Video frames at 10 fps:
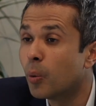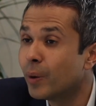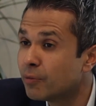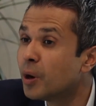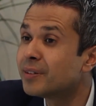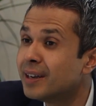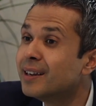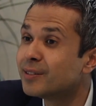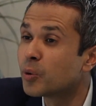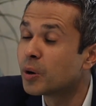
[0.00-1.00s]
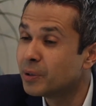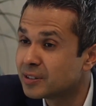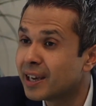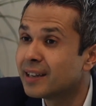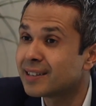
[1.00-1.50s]
We wrote an editorial which
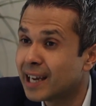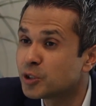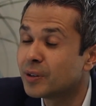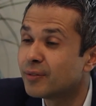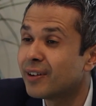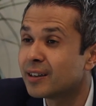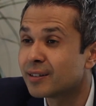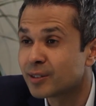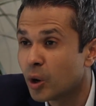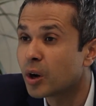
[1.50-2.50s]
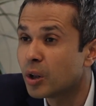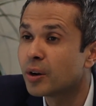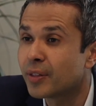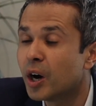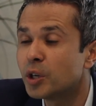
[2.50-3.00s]
said saturated fat does not clog
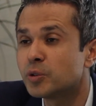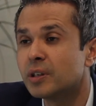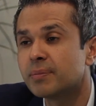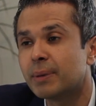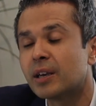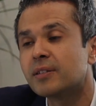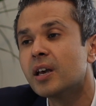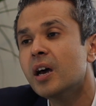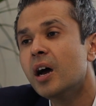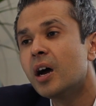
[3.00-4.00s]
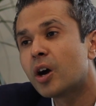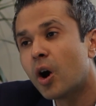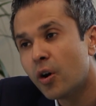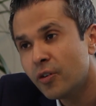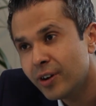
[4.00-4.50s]
the arteries, because
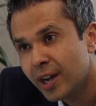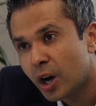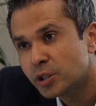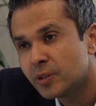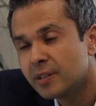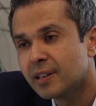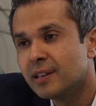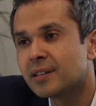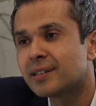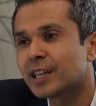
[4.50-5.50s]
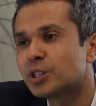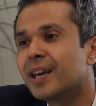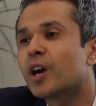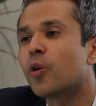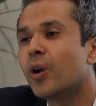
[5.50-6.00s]
coronary artery disease is actually a
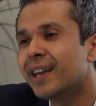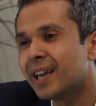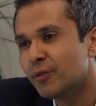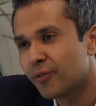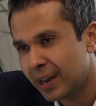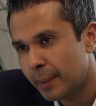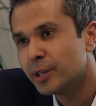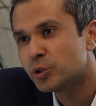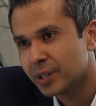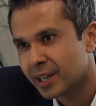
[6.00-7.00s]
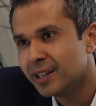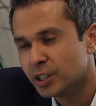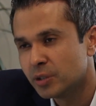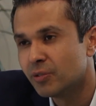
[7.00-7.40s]
chronic inflammatory condition